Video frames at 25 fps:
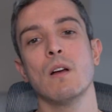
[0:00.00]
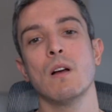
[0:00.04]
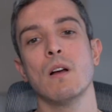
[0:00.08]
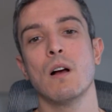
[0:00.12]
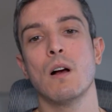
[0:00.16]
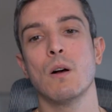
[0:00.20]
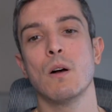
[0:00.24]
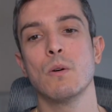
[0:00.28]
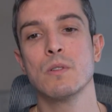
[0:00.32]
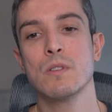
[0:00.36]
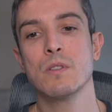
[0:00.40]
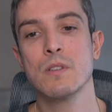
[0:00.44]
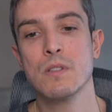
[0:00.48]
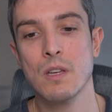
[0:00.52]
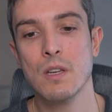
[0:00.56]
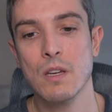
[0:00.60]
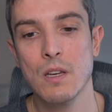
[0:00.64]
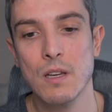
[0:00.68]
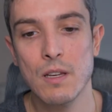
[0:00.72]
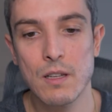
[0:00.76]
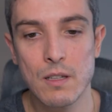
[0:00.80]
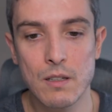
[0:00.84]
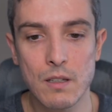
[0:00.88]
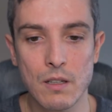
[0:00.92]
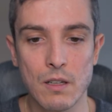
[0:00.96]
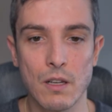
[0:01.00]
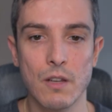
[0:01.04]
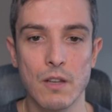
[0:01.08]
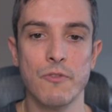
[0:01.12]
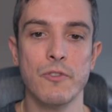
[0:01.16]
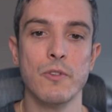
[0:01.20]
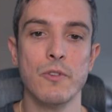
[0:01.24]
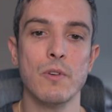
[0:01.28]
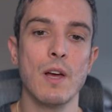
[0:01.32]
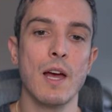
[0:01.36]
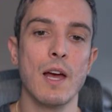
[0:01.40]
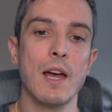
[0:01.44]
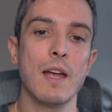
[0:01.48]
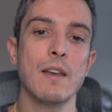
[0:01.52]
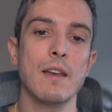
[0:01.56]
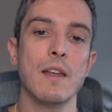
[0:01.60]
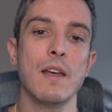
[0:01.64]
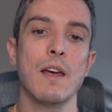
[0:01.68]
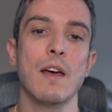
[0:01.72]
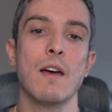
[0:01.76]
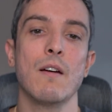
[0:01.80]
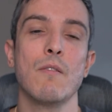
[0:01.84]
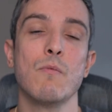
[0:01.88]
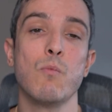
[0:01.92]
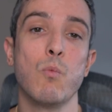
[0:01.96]
I would say if you had to
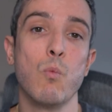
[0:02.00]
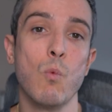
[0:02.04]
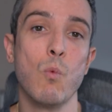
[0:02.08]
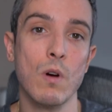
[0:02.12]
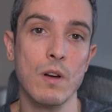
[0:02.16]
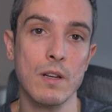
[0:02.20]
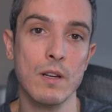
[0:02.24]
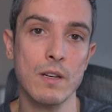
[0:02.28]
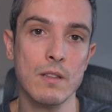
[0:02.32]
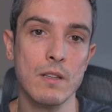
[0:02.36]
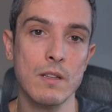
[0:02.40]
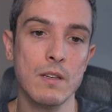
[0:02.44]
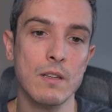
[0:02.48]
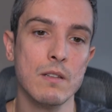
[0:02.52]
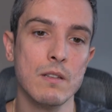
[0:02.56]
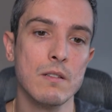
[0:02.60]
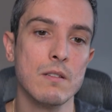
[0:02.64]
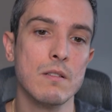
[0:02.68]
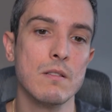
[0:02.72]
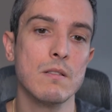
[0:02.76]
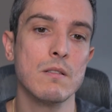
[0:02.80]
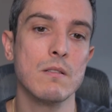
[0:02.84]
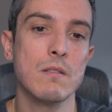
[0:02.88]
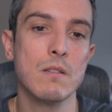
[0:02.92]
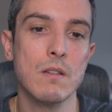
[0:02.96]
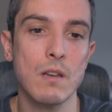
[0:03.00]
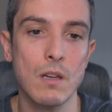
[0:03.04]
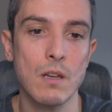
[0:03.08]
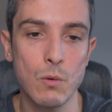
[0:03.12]
have one of these,